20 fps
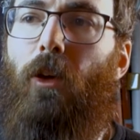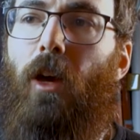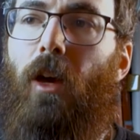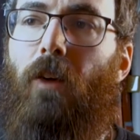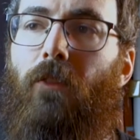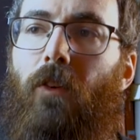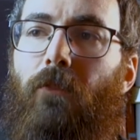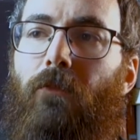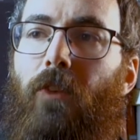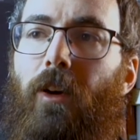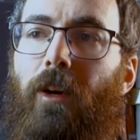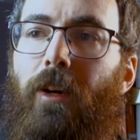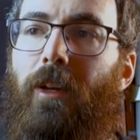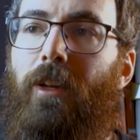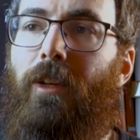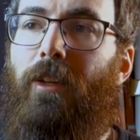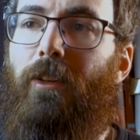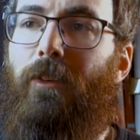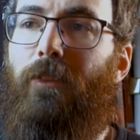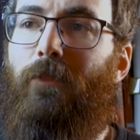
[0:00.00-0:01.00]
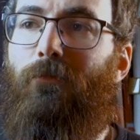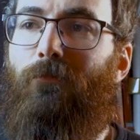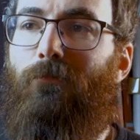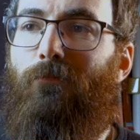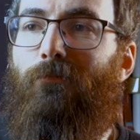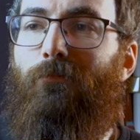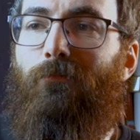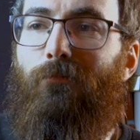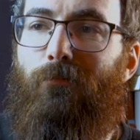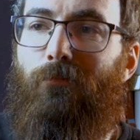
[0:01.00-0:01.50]
have a very
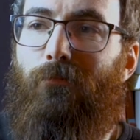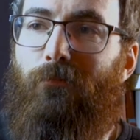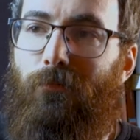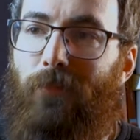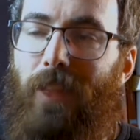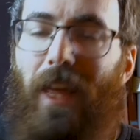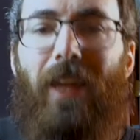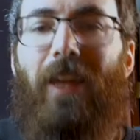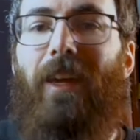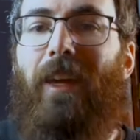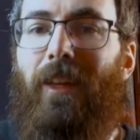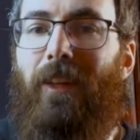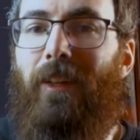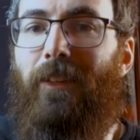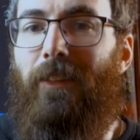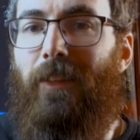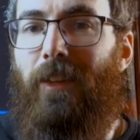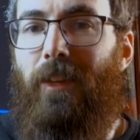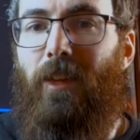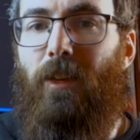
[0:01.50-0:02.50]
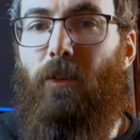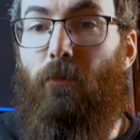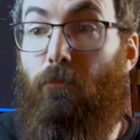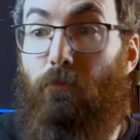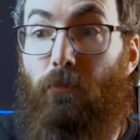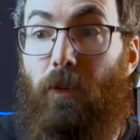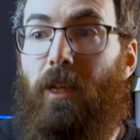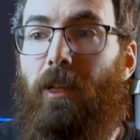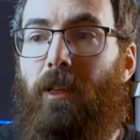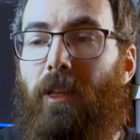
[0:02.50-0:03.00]
dedicated team,
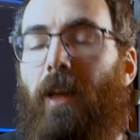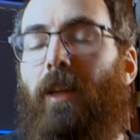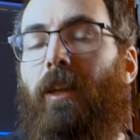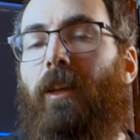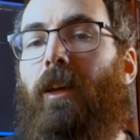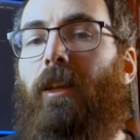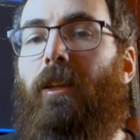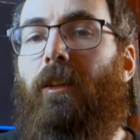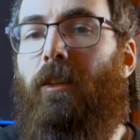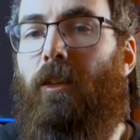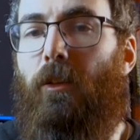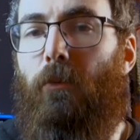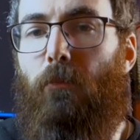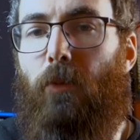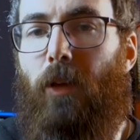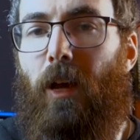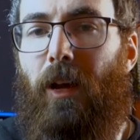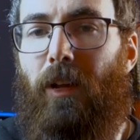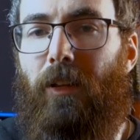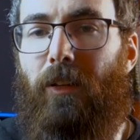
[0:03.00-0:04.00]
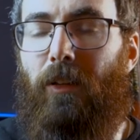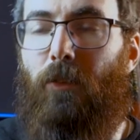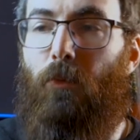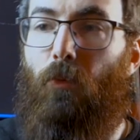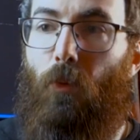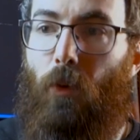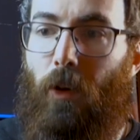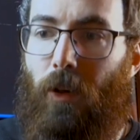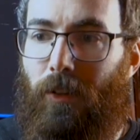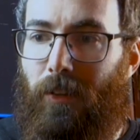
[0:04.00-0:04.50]
big dedicated team behind it.
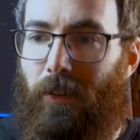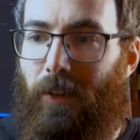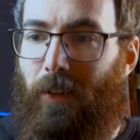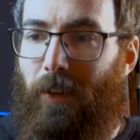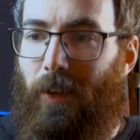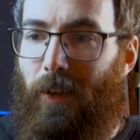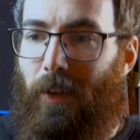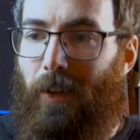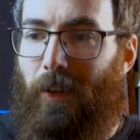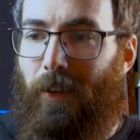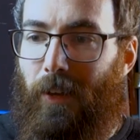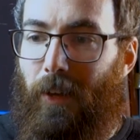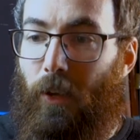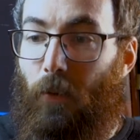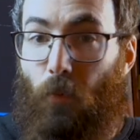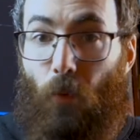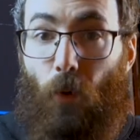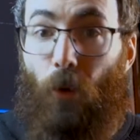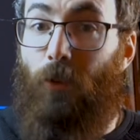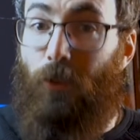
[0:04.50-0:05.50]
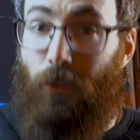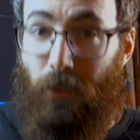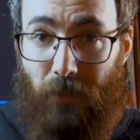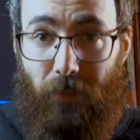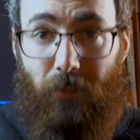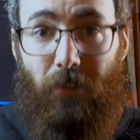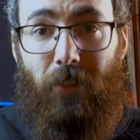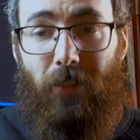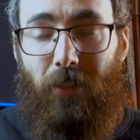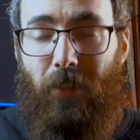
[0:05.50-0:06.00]
Well, it
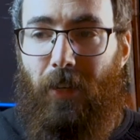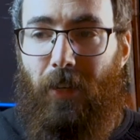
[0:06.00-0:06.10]
wasn't.